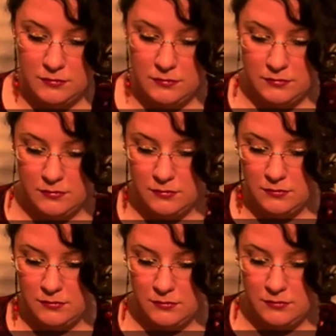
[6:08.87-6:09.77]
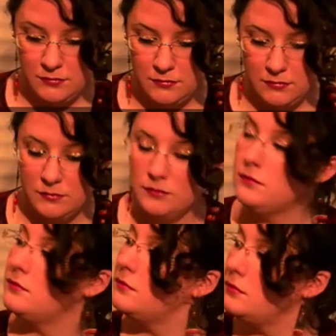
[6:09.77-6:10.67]

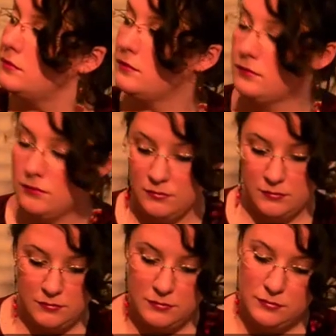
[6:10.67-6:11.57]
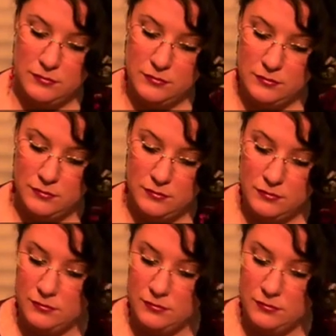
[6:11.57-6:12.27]
The person shown says nothing.